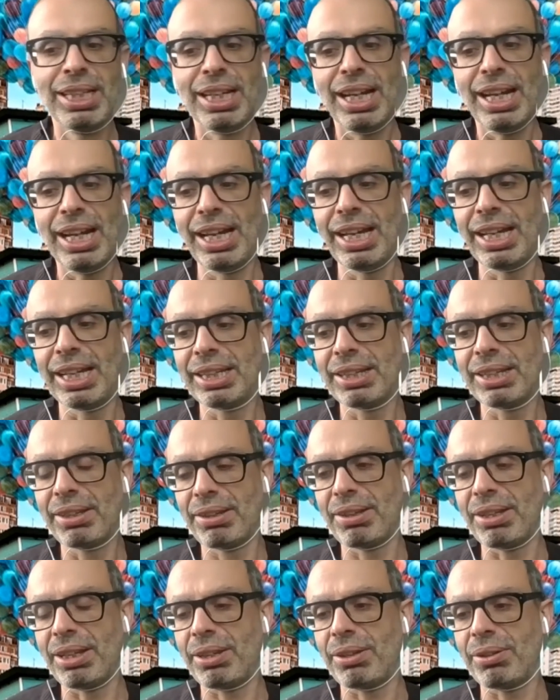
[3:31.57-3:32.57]
And
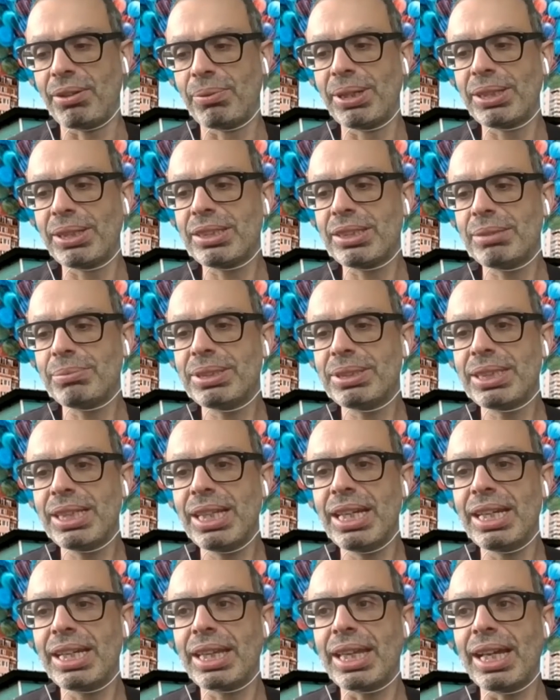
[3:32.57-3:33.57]
the reason I'm
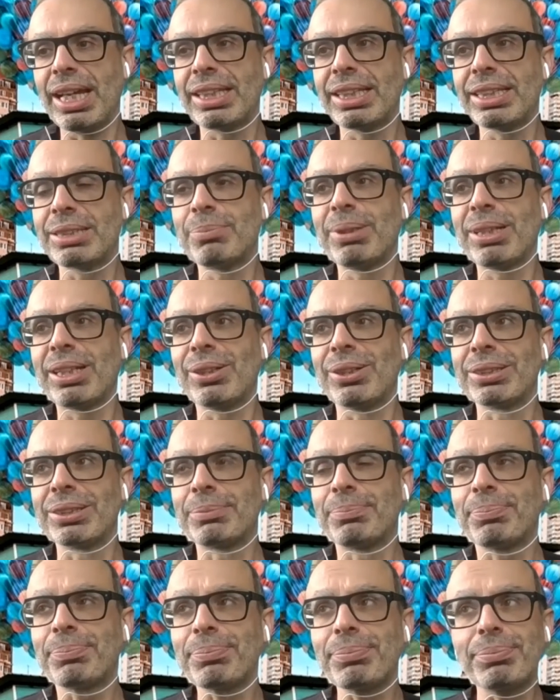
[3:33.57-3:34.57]
saying that is because
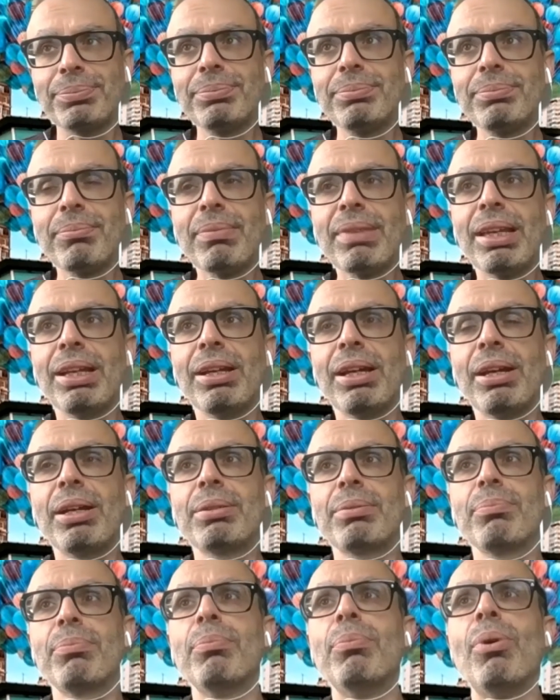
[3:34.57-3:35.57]

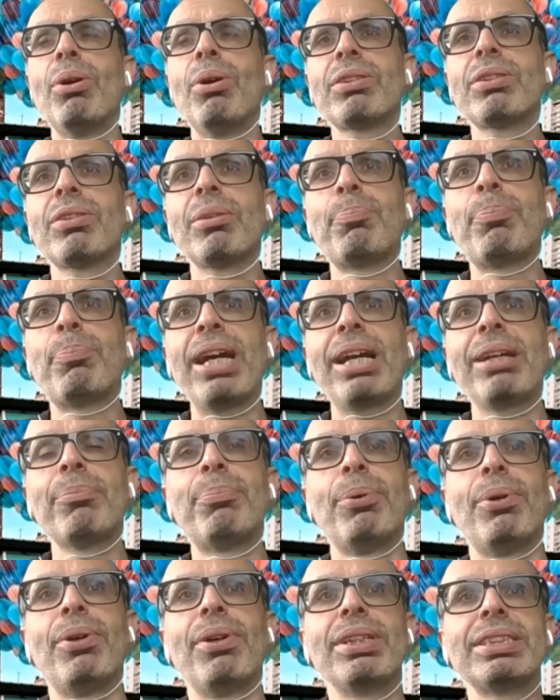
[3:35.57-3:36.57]
most of the pain
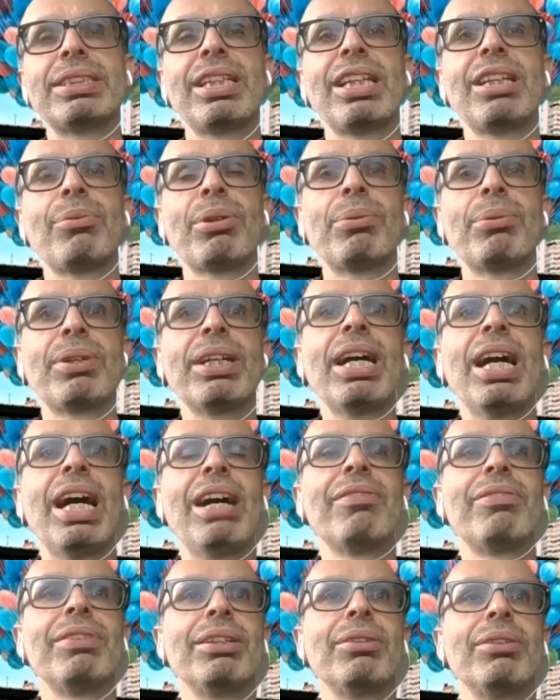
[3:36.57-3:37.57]
points that we were
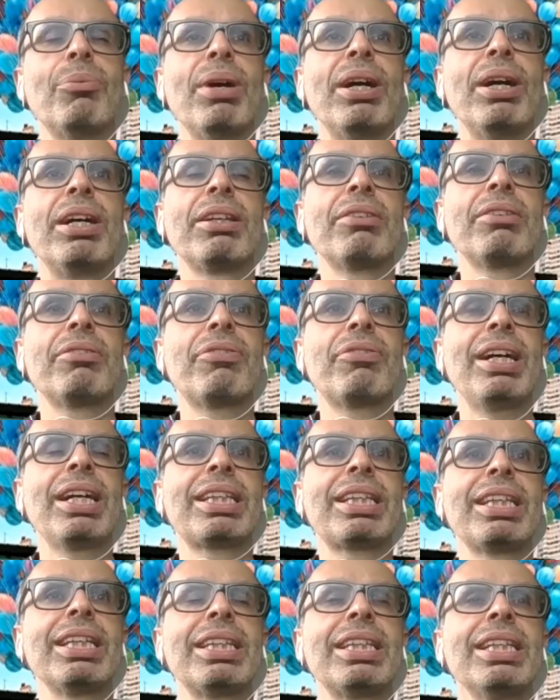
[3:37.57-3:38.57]
having were the fact
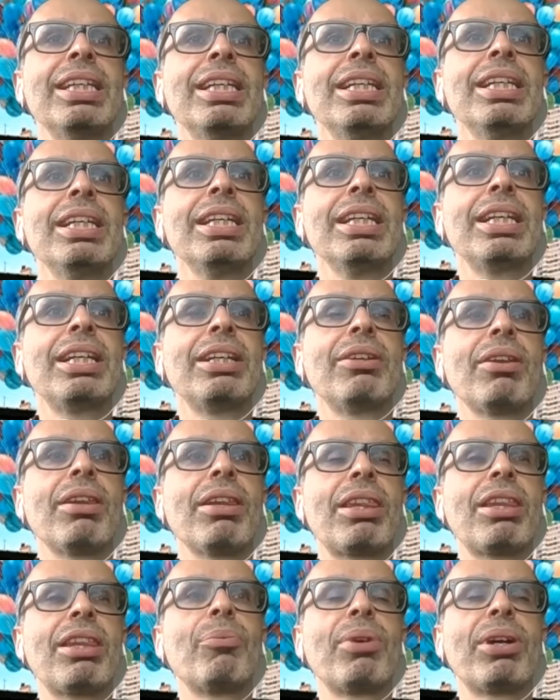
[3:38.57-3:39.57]
that
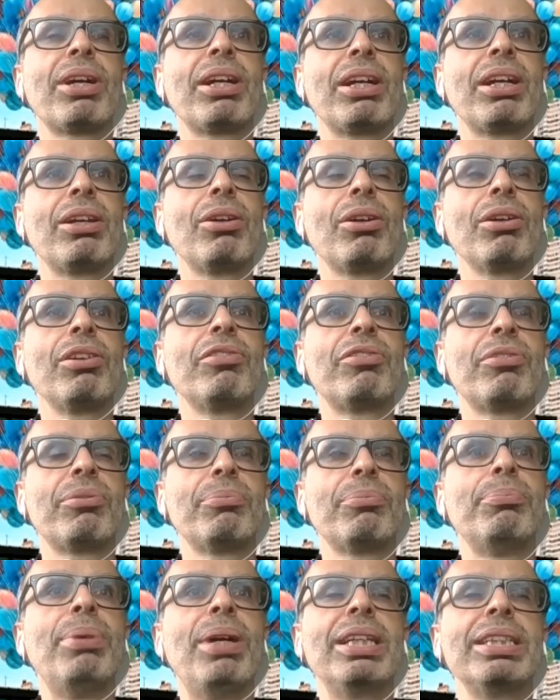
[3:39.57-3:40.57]
there were a lot of
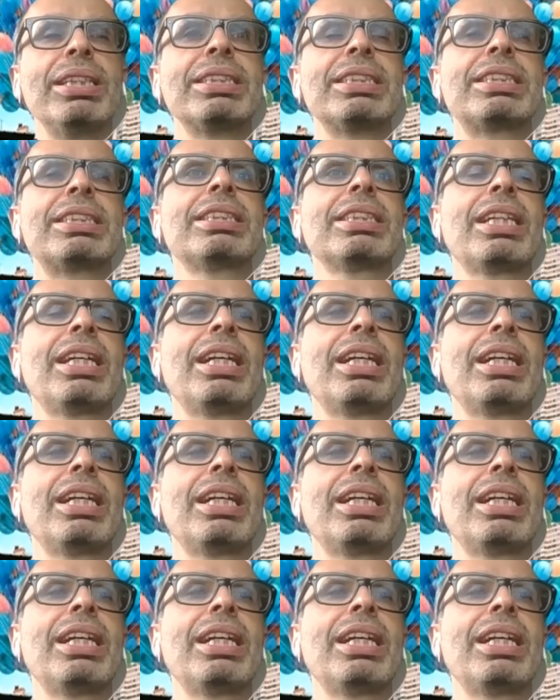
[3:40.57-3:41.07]
bugs